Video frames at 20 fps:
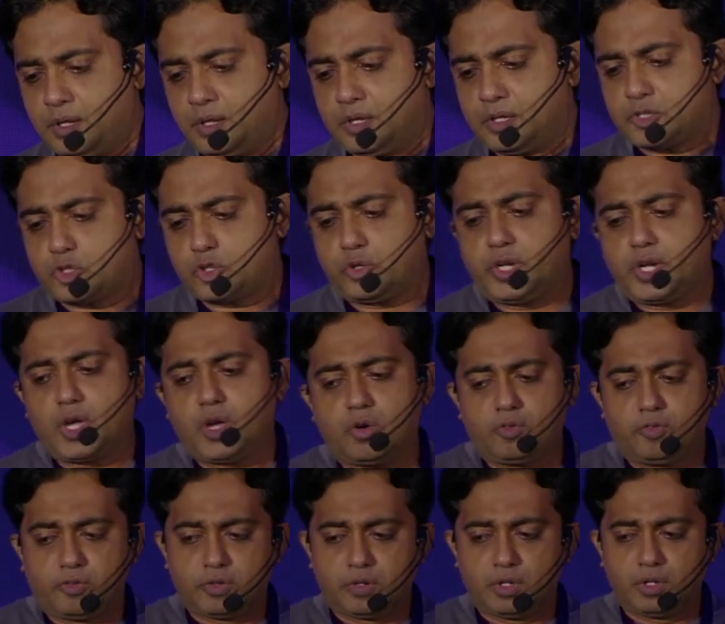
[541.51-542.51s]
So now,
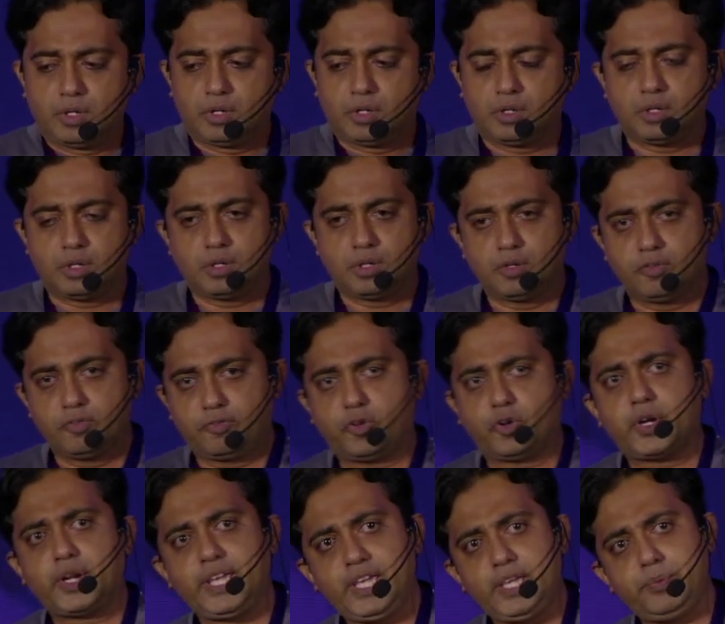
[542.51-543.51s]
for
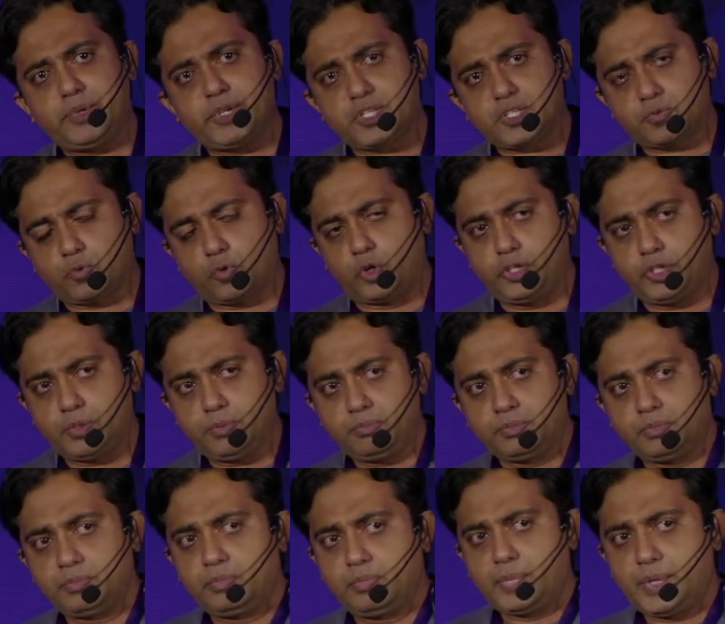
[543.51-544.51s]
a EBS volume,
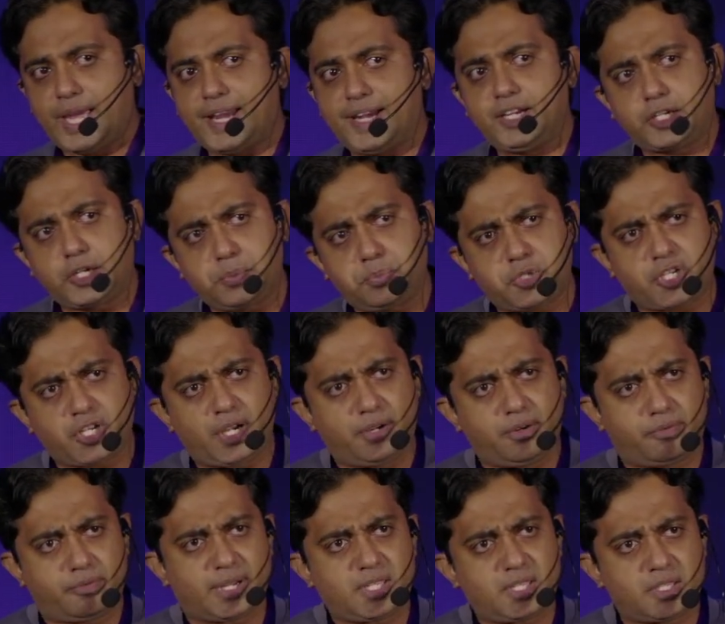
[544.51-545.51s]
encryption at
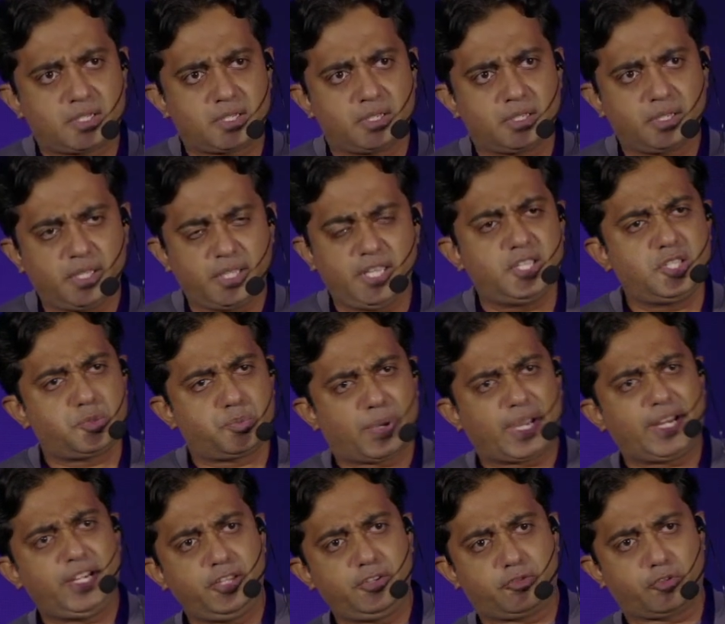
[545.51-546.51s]
rest is by
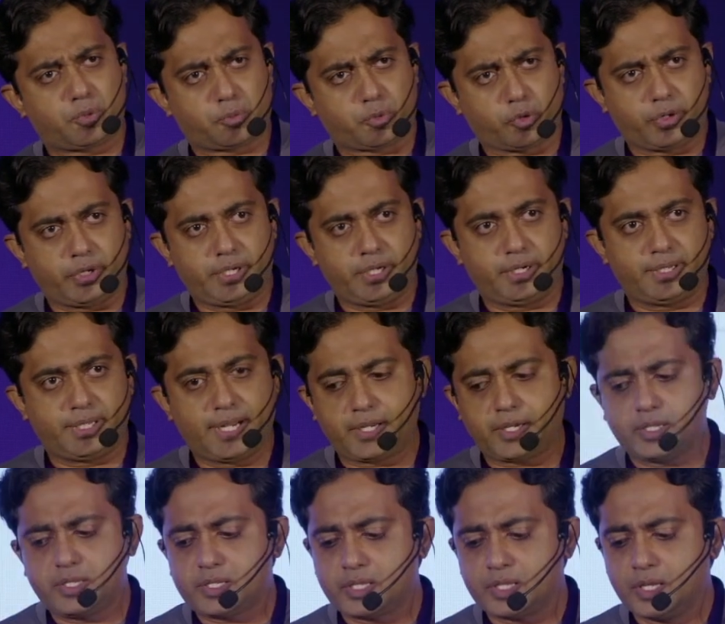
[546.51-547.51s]
default provided. That
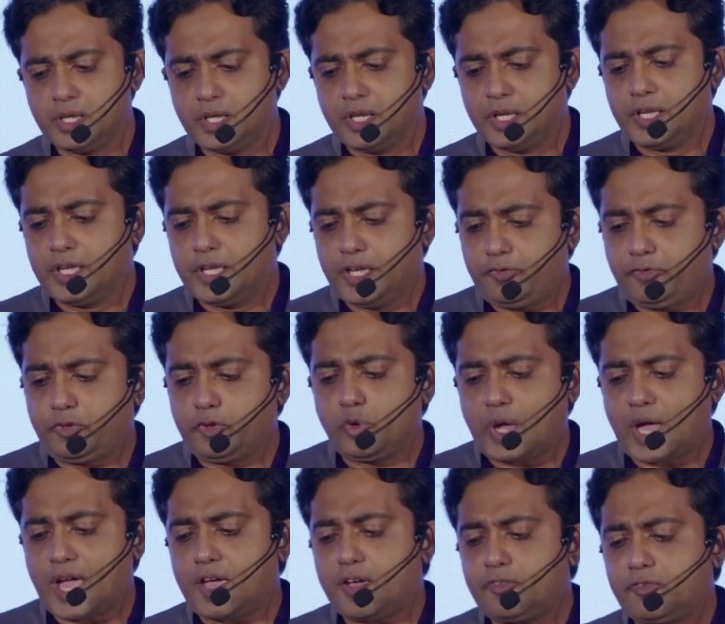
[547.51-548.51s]
is, if you
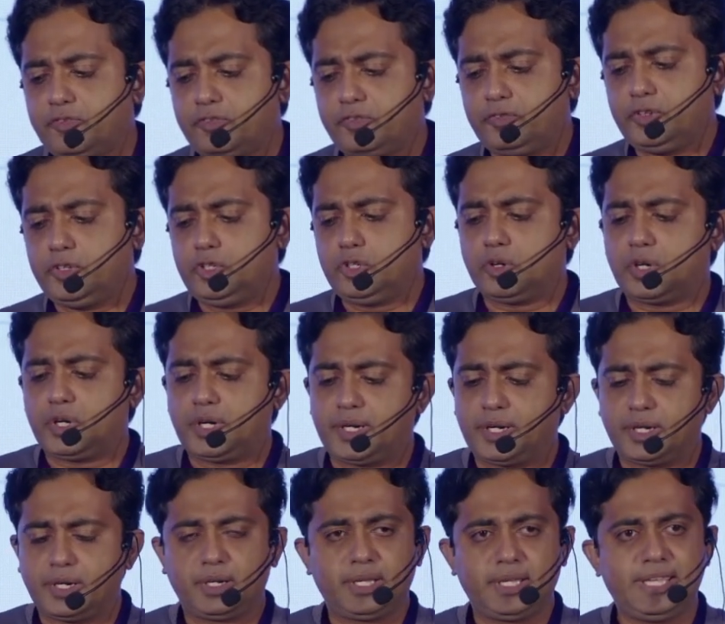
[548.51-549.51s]
have your
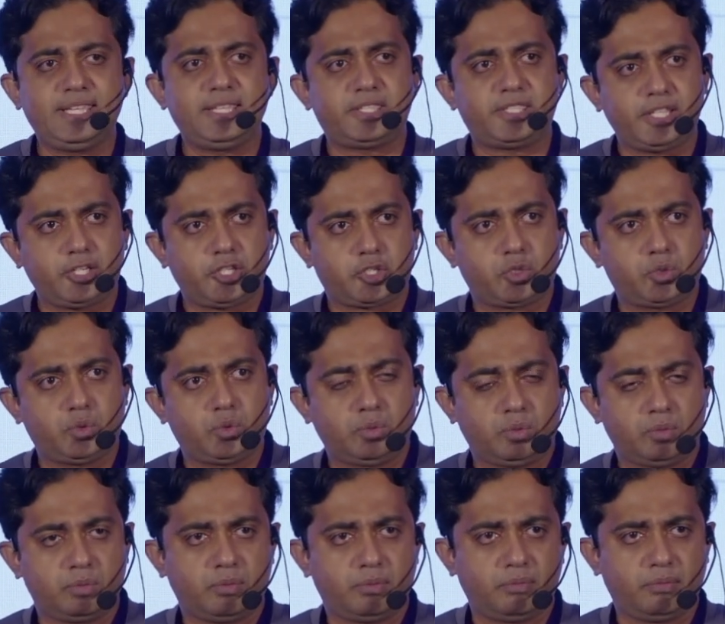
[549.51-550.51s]
EC2
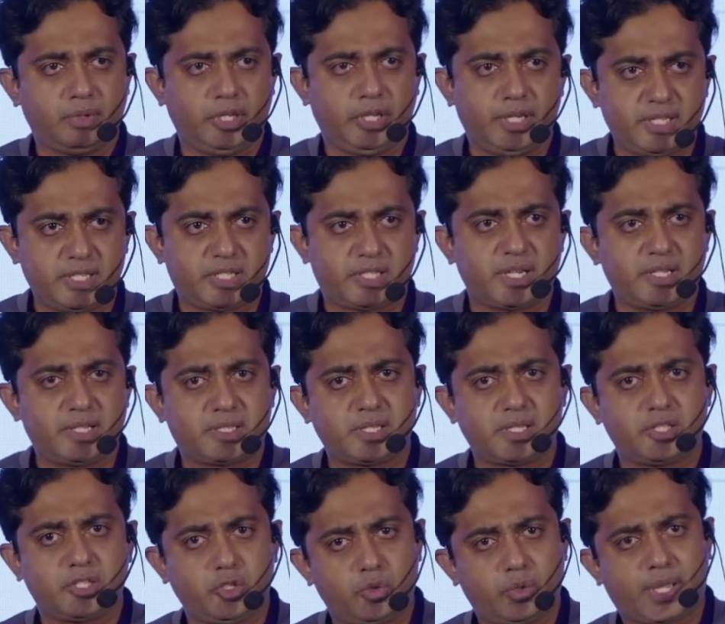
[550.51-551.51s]
instances,
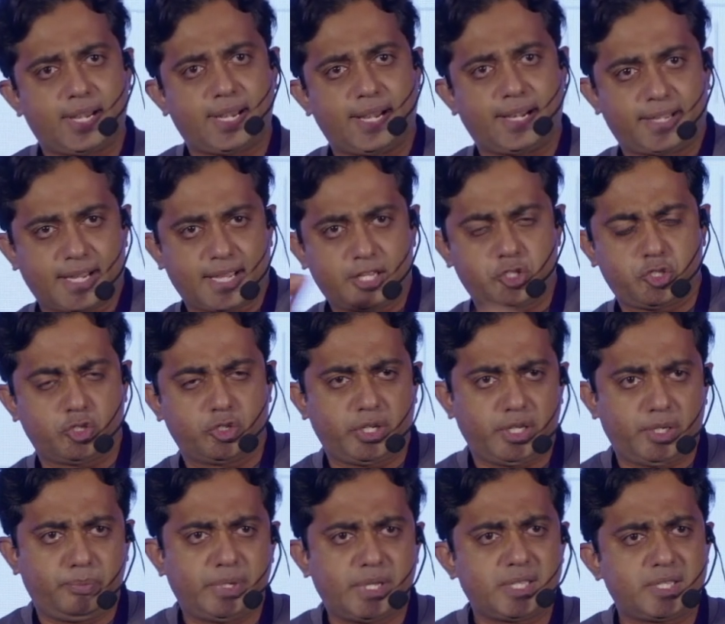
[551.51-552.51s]
you can attach your
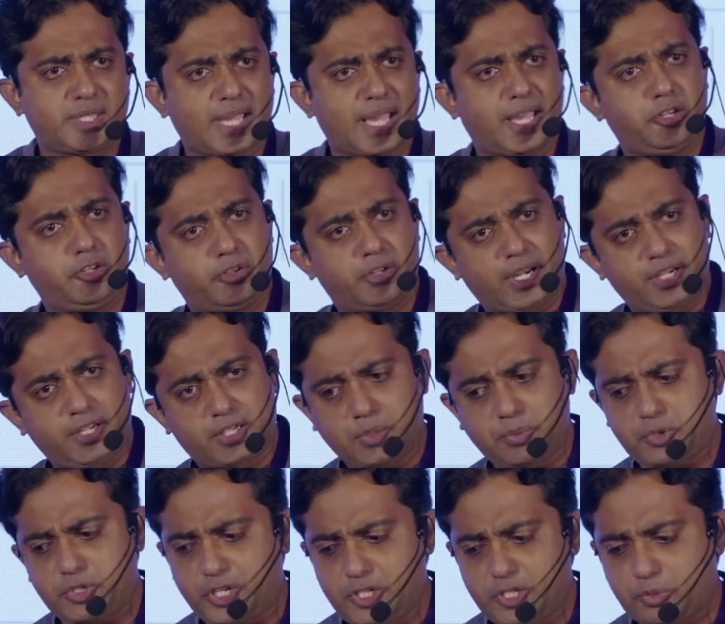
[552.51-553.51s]
EBS and your
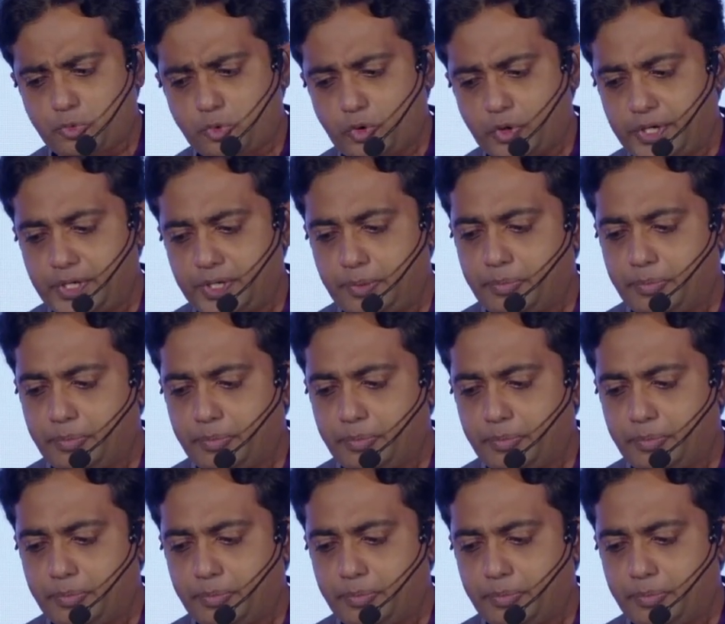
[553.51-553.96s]
encryption is provided.